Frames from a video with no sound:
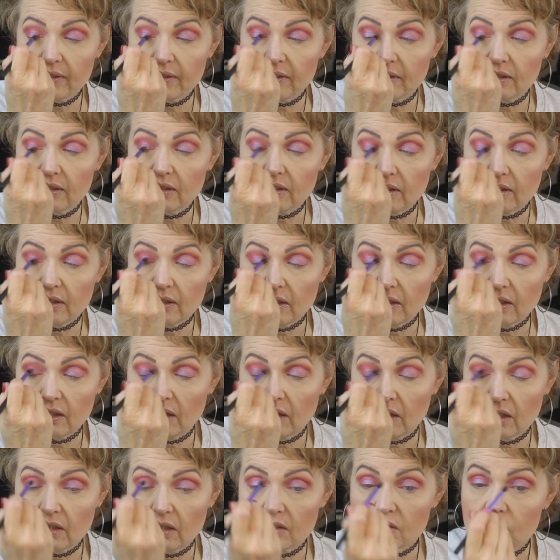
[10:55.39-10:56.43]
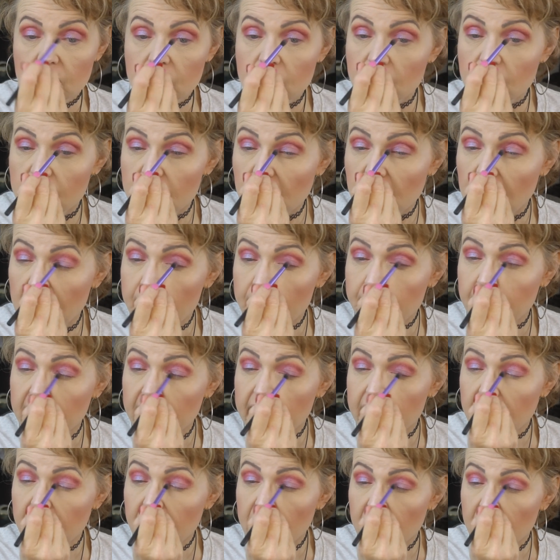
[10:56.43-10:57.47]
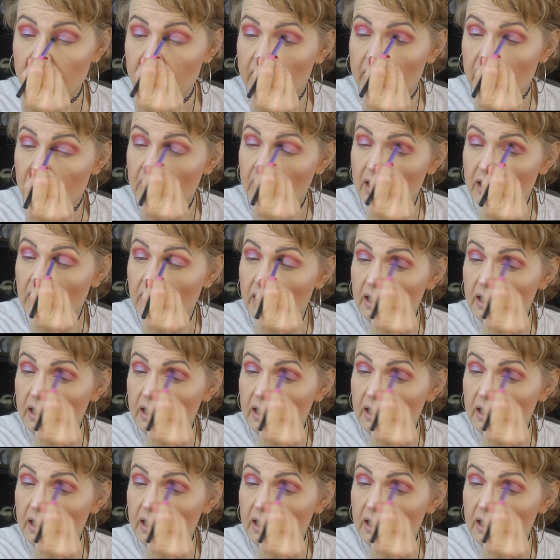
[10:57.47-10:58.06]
it. Just kind of blend it in.